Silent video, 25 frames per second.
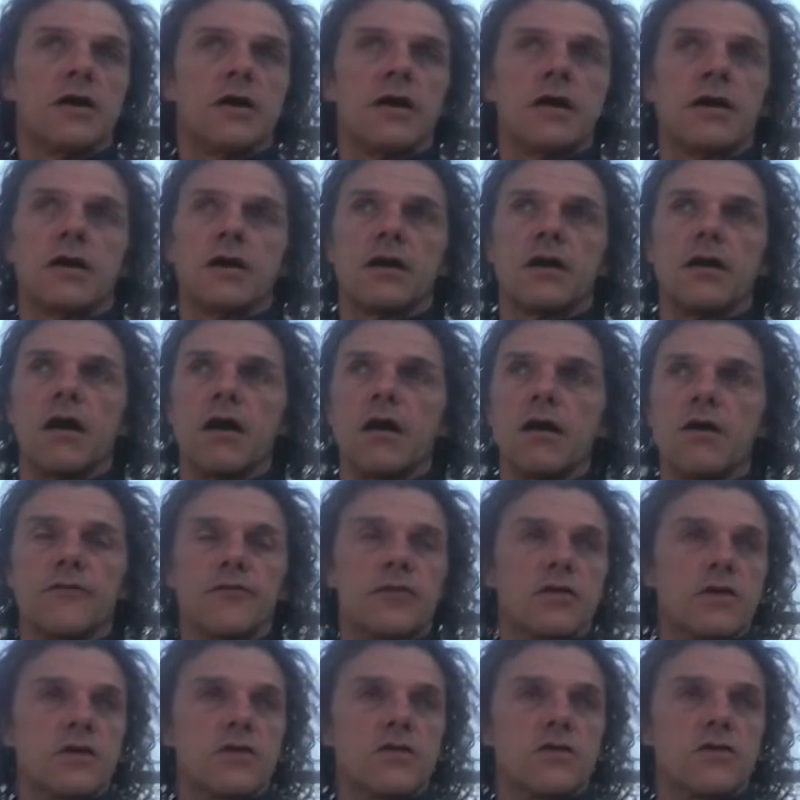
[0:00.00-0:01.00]
And then
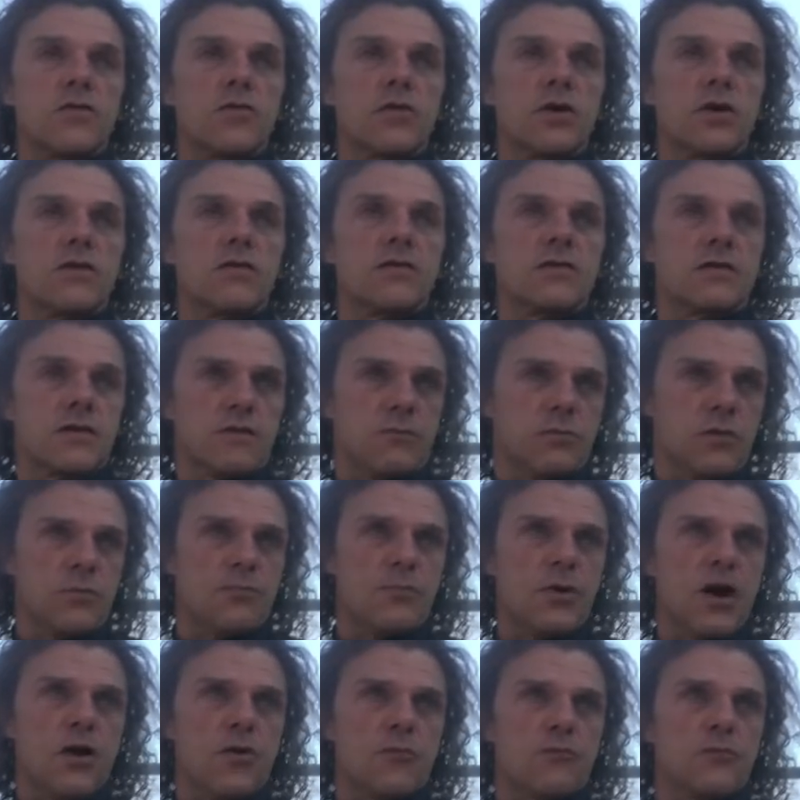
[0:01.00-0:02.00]
after the squeezing, the
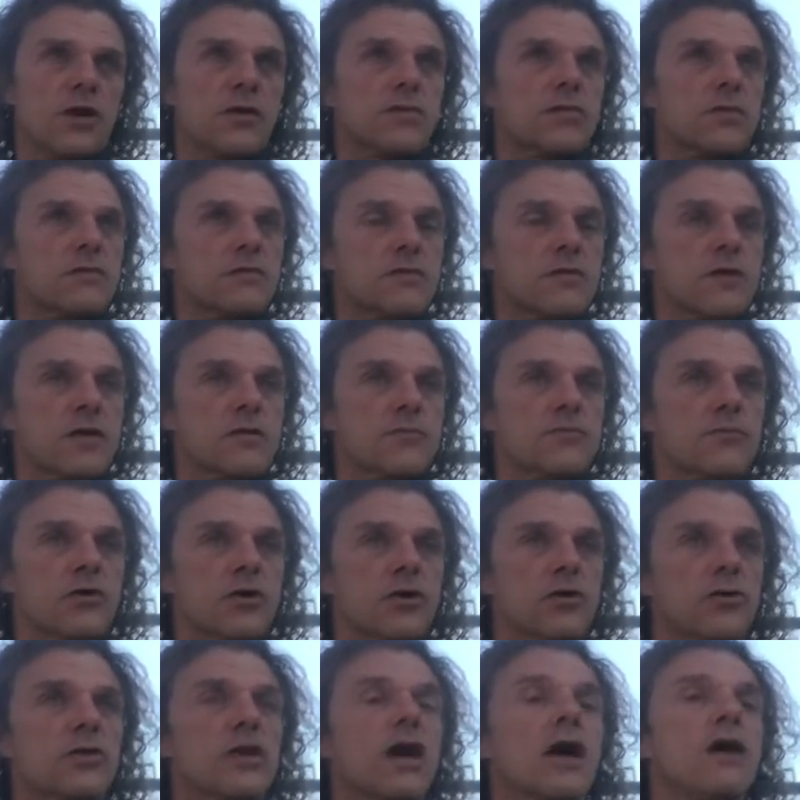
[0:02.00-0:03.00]
power breath is just
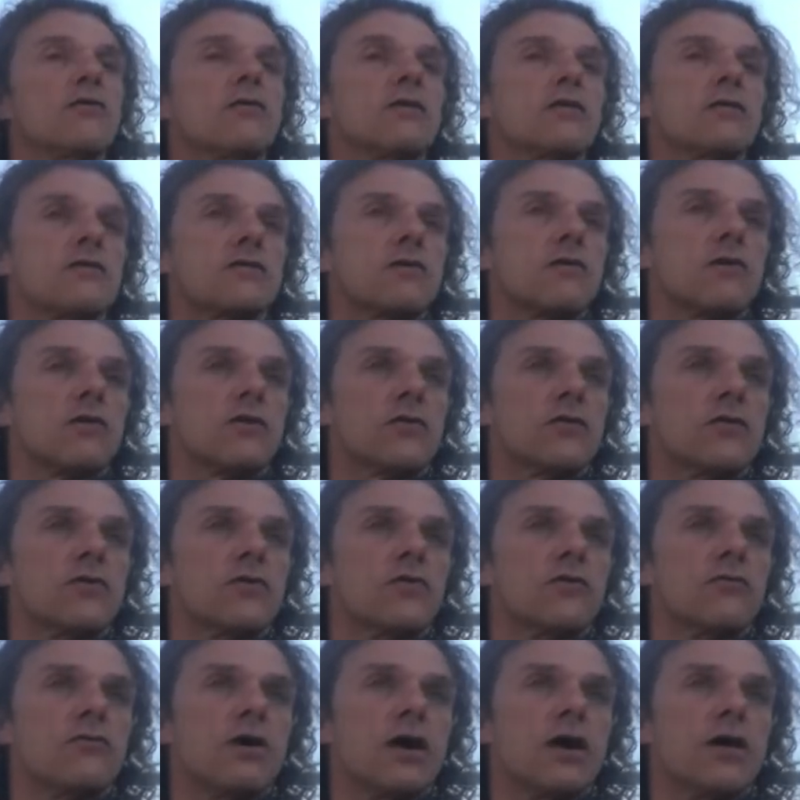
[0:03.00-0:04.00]
breathe out and start a
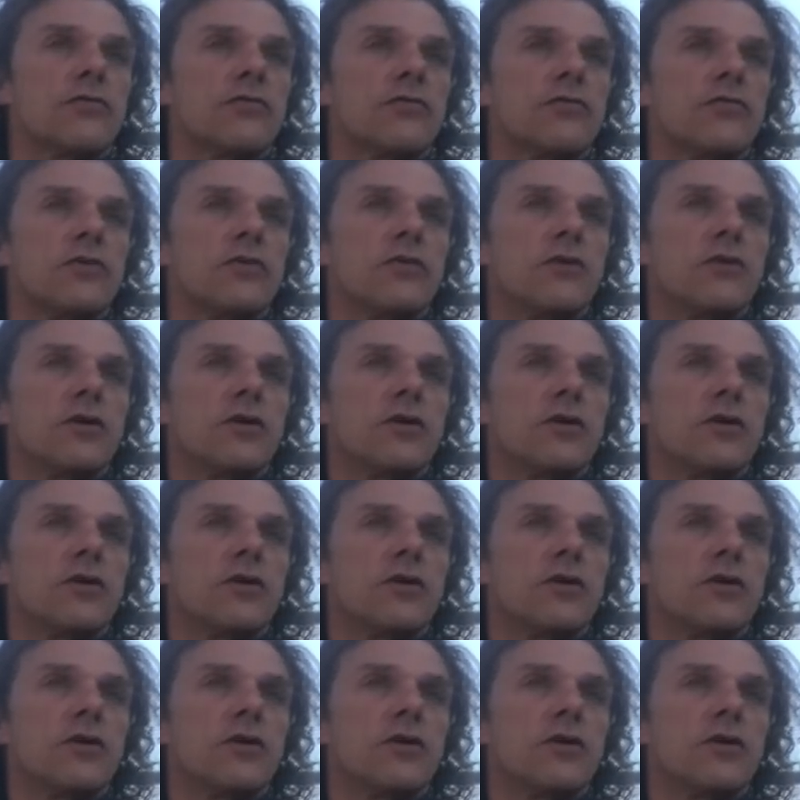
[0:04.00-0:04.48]
new round.